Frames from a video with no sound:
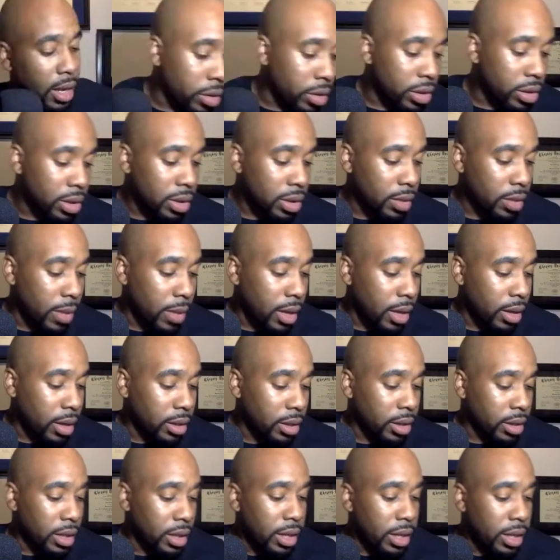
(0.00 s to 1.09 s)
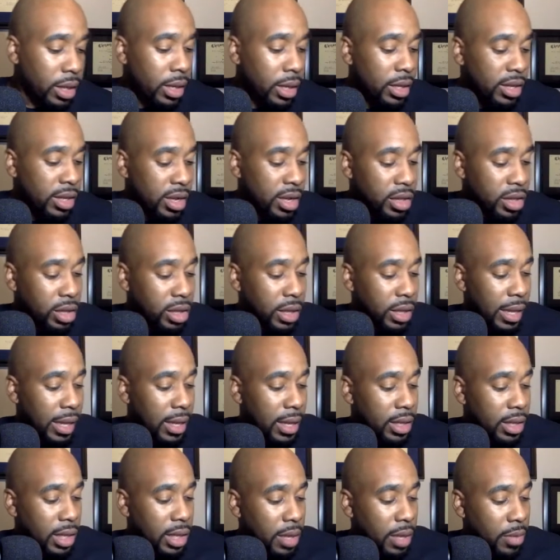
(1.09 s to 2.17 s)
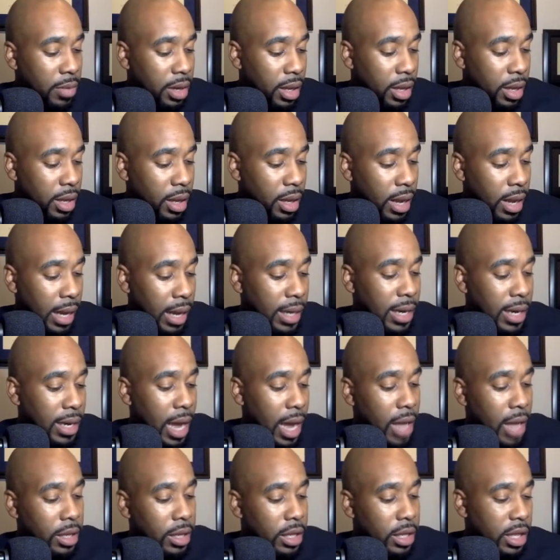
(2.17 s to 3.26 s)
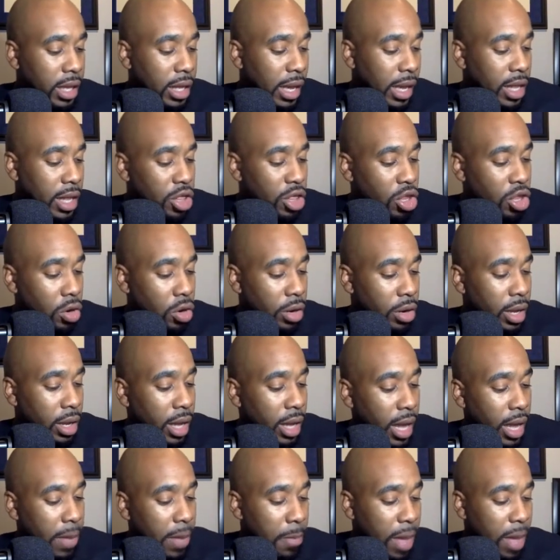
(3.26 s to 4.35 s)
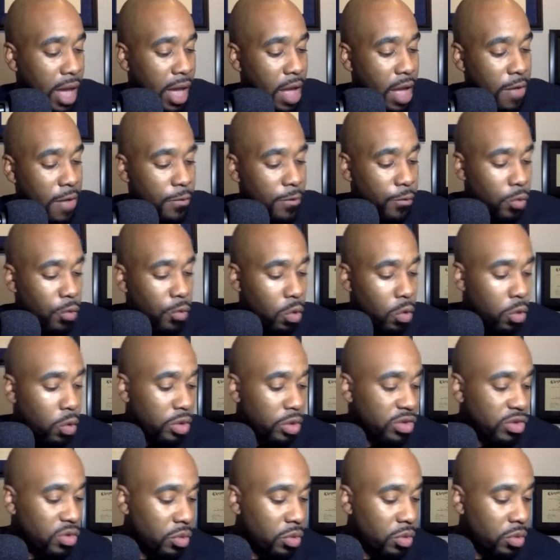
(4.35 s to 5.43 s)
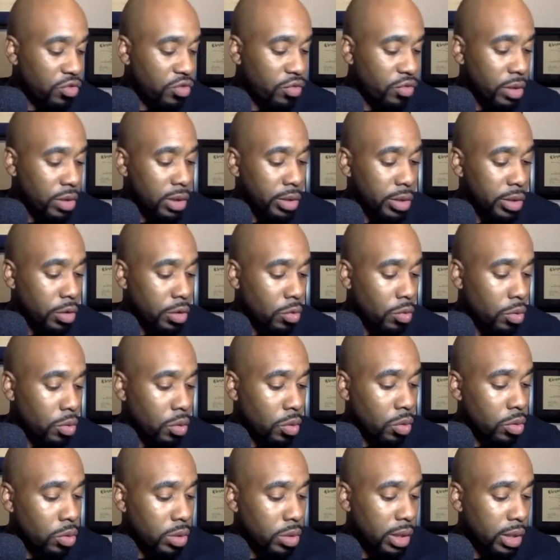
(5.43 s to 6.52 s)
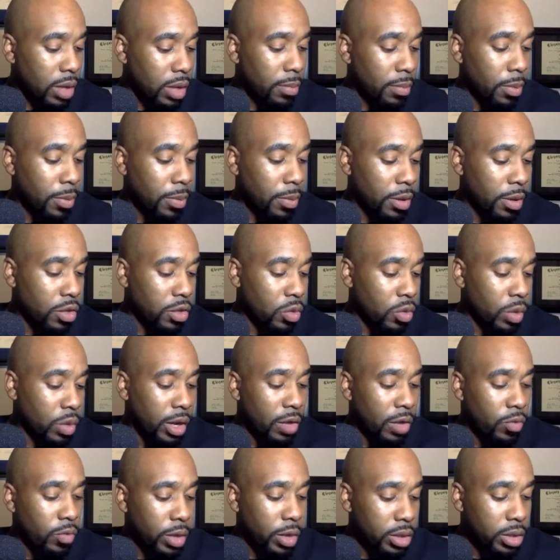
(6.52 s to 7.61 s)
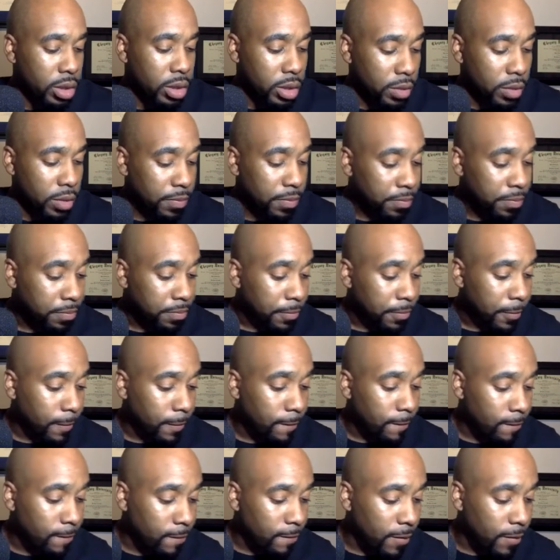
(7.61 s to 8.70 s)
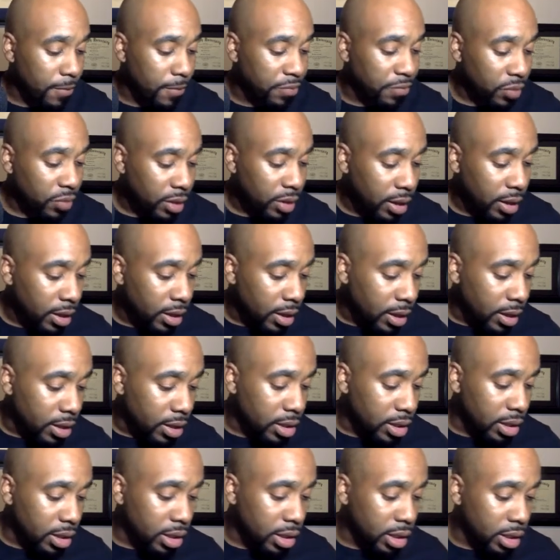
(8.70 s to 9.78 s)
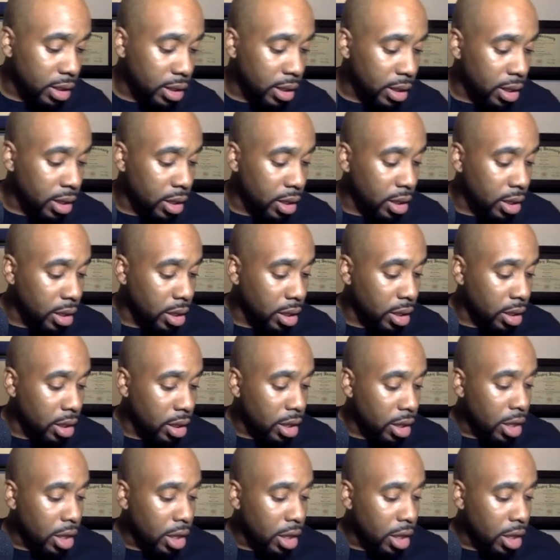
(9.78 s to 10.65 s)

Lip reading: systematically and intentionally examining, acknowledging, and charting a path forward to address their roles in perpetuating racism. All right. It says the